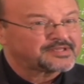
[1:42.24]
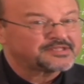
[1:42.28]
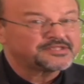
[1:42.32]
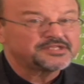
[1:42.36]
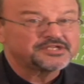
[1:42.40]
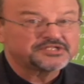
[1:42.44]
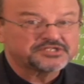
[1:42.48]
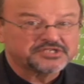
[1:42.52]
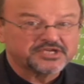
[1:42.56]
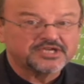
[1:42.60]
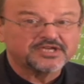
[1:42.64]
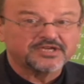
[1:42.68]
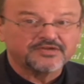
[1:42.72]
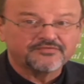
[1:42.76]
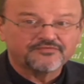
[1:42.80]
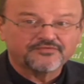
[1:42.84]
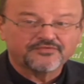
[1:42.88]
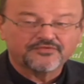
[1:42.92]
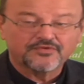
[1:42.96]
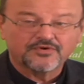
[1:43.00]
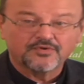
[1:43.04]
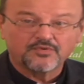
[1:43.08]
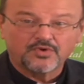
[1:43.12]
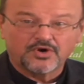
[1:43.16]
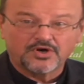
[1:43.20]
the
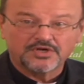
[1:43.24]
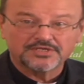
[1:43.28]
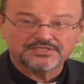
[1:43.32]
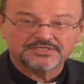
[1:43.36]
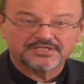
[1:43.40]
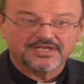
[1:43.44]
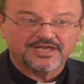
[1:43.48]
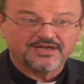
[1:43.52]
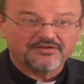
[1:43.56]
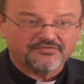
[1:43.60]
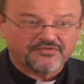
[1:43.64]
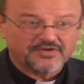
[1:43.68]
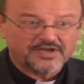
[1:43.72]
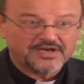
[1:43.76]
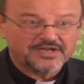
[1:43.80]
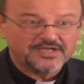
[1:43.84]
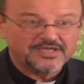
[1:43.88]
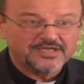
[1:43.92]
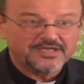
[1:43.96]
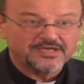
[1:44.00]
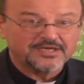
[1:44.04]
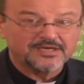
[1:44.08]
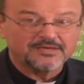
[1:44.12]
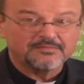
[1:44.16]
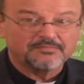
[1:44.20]
chief was a
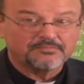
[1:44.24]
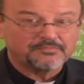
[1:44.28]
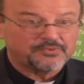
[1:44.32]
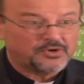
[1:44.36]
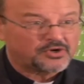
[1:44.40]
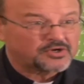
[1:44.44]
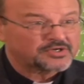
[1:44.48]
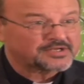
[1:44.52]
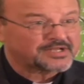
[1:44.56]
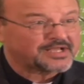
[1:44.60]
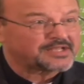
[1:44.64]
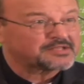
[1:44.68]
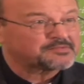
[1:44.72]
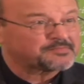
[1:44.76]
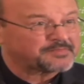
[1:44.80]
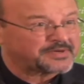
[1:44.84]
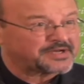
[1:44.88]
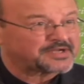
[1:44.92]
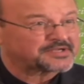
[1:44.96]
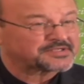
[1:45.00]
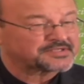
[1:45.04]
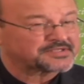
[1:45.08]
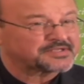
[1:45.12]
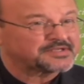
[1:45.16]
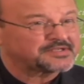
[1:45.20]
very important
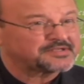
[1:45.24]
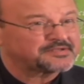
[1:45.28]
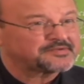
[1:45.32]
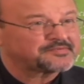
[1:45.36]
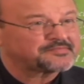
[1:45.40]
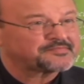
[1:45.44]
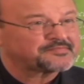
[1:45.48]
person.